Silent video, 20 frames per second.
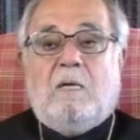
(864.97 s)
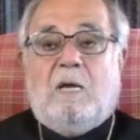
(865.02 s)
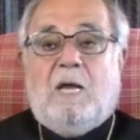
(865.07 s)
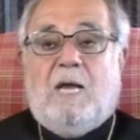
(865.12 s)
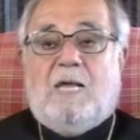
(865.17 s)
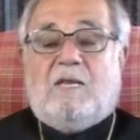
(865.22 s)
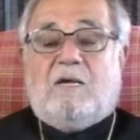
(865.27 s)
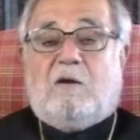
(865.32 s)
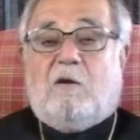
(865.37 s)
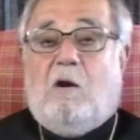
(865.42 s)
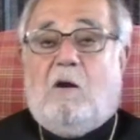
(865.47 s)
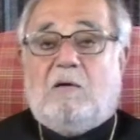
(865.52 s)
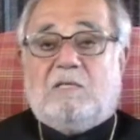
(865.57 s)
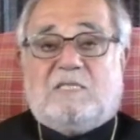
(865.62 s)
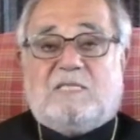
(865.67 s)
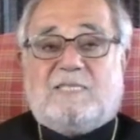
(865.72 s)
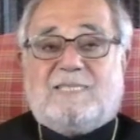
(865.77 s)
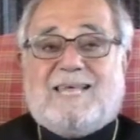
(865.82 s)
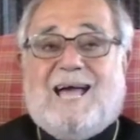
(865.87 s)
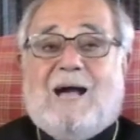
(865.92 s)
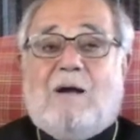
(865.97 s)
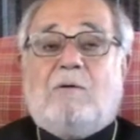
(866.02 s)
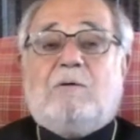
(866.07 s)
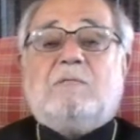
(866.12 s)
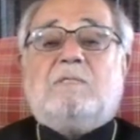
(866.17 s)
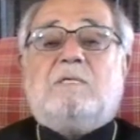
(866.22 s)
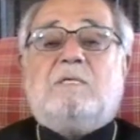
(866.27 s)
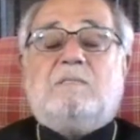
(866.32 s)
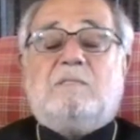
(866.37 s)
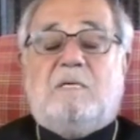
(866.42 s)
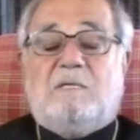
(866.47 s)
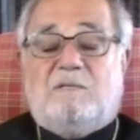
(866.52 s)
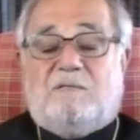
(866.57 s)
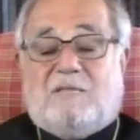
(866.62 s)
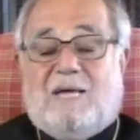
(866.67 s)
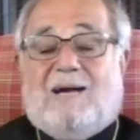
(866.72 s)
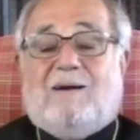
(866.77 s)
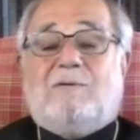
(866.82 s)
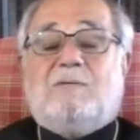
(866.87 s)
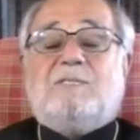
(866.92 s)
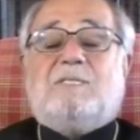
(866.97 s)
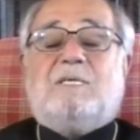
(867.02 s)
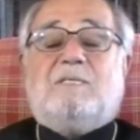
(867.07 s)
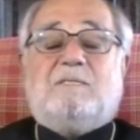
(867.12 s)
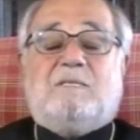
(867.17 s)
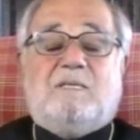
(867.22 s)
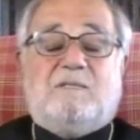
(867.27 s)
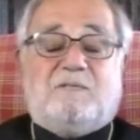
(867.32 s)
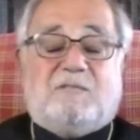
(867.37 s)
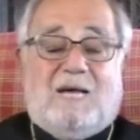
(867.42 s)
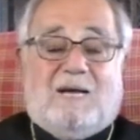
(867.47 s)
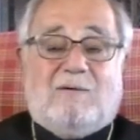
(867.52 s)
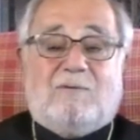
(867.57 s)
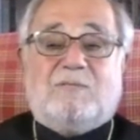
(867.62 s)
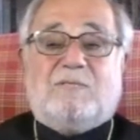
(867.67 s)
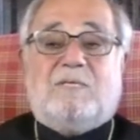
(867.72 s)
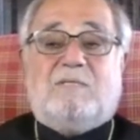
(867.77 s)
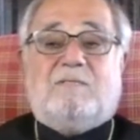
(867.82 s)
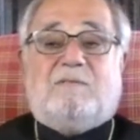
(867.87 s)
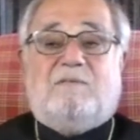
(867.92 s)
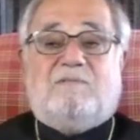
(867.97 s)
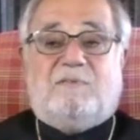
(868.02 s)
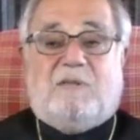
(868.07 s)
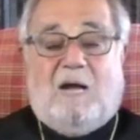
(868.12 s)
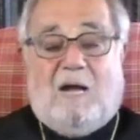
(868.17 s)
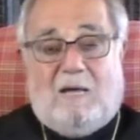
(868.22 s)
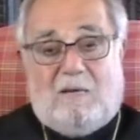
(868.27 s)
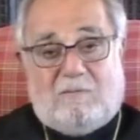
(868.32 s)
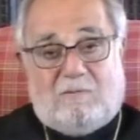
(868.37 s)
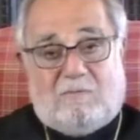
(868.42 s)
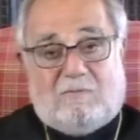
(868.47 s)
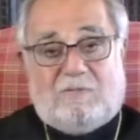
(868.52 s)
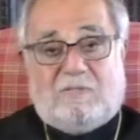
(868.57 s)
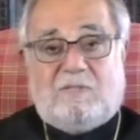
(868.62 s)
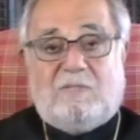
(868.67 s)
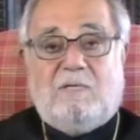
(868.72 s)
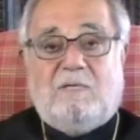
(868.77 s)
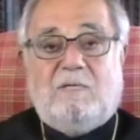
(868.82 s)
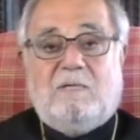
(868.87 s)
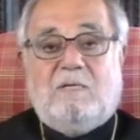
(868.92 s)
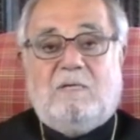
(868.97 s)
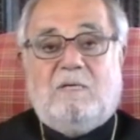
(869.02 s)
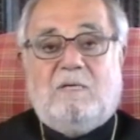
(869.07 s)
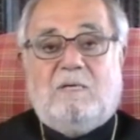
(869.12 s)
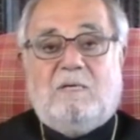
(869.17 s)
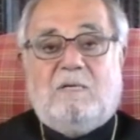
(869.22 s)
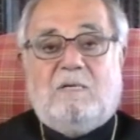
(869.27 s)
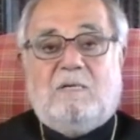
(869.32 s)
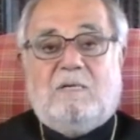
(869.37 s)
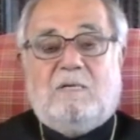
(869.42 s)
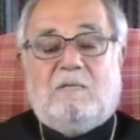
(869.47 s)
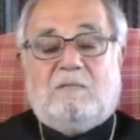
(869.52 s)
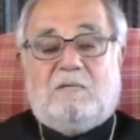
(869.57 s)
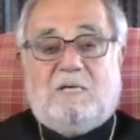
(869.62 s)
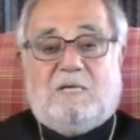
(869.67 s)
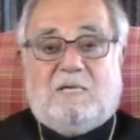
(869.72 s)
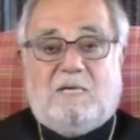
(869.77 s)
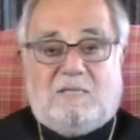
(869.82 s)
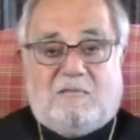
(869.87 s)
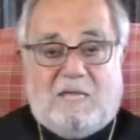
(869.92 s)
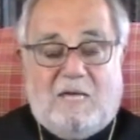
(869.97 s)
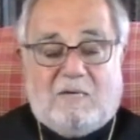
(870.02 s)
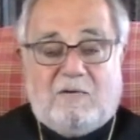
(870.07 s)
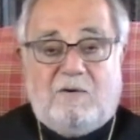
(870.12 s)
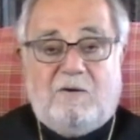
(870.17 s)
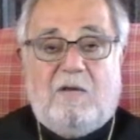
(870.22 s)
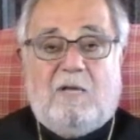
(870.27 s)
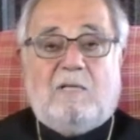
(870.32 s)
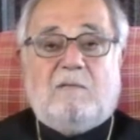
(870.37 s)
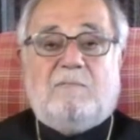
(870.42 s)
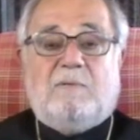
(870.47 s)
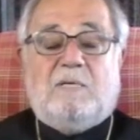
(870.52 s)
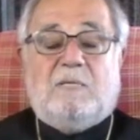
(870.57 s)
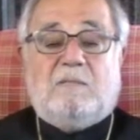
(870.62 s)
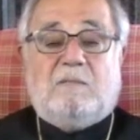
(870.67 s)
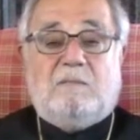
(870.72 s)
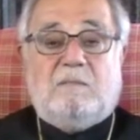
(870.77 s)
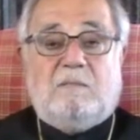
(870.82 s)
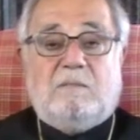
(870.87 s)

and it cost thousands and thousands and thousands of dollars to get that annulment.